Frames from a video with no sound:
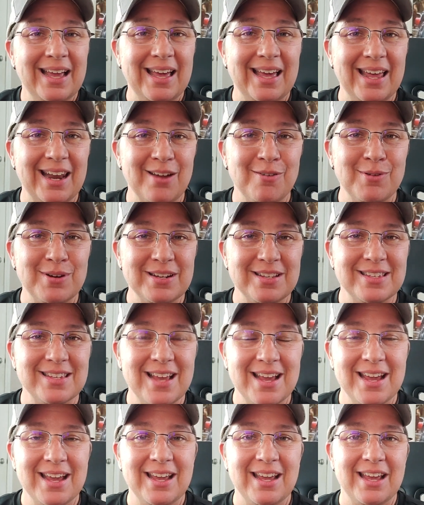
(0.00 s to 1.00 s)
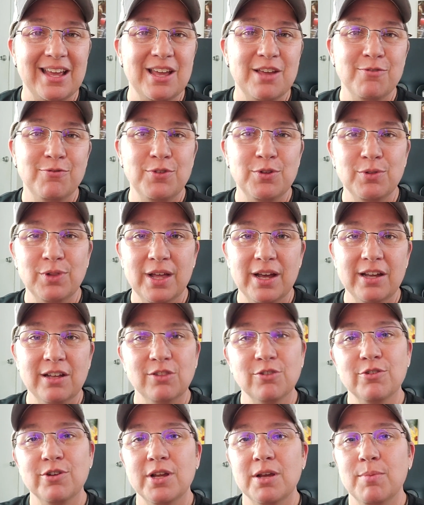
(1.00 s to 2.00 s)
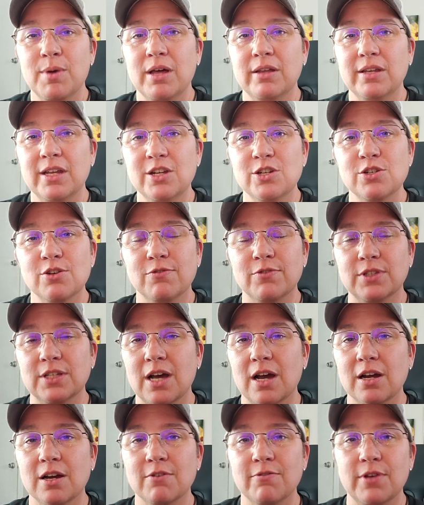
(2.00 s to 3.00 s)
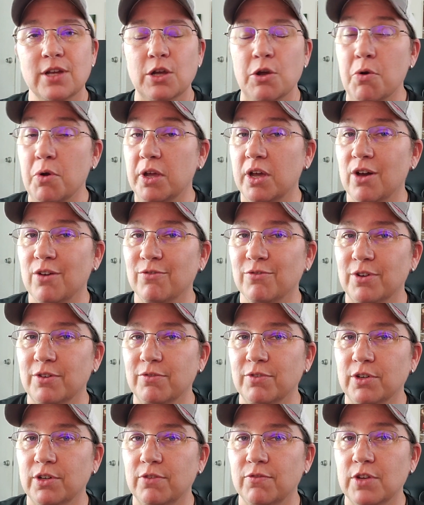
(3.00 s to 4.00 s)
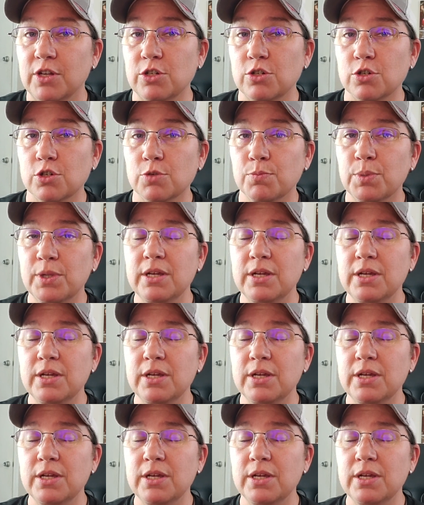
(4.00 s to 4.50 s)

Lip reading: And I want to say, if you like learning about nature photography and going on fun-filled adventures,